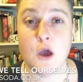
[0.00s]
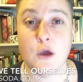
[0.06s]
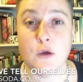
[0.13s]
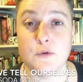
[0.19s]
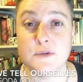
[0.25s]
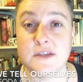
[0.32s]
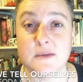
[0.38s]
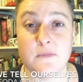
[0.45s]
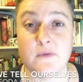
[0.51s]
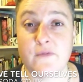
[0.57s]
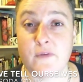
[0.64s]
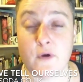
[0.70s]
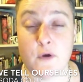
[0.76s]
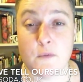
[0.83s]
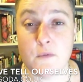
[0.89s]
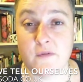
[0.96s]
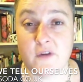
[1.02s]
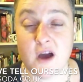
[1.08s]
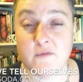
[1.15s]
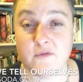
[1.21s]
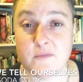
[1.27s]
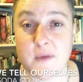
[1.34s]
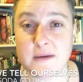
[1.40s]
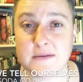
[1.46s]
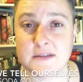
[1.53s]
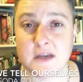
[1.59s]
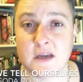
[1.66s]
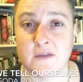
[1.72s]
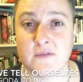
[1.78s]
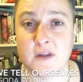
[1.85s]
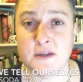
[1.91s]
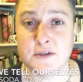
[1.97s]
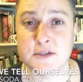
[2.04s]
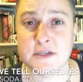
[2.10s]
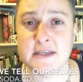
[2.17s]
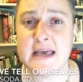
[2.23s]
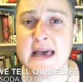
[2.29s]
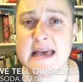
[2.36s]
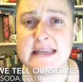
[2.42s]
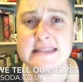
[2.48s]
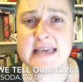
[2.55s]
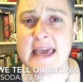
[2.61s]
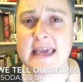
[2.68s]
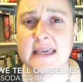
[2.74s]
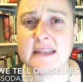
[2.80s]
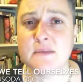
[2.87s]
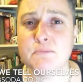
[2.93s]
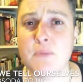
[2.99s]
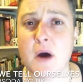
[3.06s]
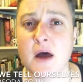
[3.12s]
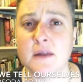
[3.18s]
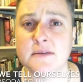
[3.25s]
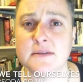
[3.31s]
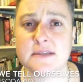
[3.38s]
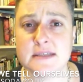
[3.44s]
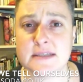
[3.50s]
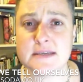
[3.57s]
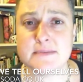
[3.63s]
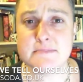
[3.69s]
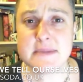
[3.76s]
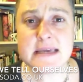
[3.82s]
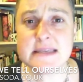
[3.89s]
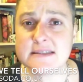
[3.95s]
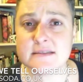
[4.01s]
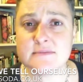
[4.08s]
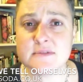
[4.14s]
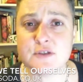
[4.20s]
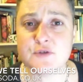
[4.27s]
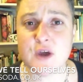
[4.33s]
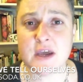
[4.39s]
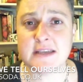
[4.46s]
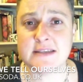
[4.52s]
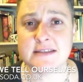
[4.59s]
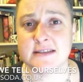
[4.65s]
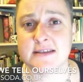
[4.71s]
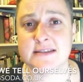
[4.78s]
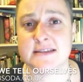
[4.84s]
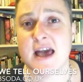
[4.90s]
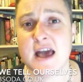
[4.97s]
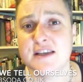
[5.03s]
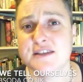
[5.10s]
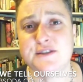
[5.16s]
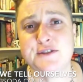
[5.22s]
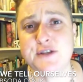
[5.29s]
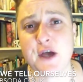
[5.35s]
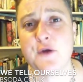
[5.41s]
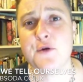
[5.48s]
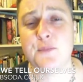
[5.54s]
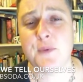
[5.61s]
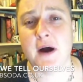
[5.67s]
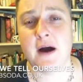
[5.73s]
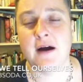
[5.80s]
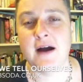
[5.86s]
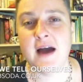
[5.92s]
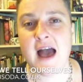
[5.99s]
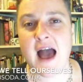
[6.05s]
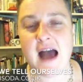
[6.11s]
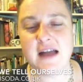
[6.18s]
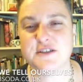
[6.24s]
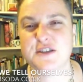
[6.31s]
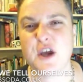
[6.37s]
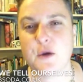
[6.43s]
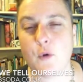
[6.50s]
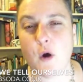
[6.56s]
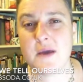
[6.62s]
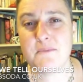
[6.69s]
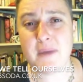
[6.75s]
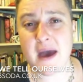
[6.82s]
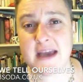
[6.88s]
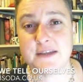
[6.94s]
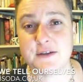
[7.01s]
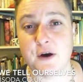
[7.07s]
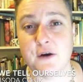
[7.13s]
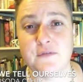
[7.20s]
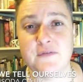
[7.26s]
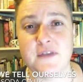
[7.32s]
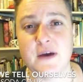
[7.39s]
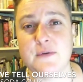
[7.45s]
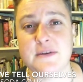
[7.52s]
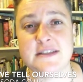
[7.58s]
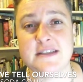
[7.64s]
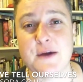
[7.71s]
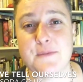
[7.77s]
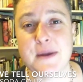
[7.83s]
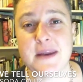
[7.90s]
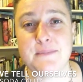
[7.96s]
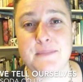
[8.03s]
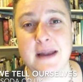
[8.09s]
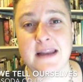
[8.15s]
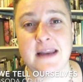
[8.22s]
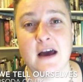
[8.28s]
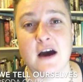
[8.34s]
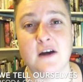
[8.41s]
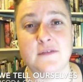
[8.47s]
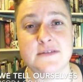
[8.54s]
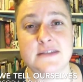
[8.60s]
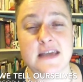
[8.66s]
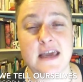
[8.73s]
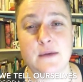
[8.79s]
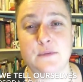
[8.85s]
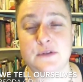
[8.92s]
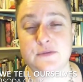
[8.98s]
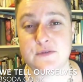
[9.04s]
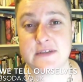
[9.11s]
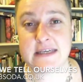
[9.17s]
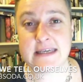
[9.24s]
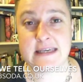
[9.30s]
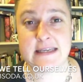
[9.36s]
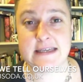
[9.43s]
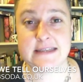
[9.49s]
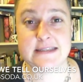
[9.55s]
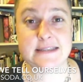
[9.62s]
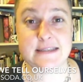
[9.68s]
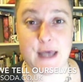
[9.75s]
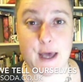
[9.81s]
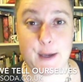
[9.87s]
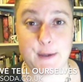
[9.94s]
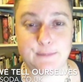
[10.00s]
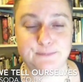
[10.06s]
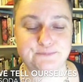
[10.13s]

some of whom have come from outside of London, taken the punt to meet some strangers, sober. And you know what? It paid off. There were so many belly laughs. It was ridiculous. So,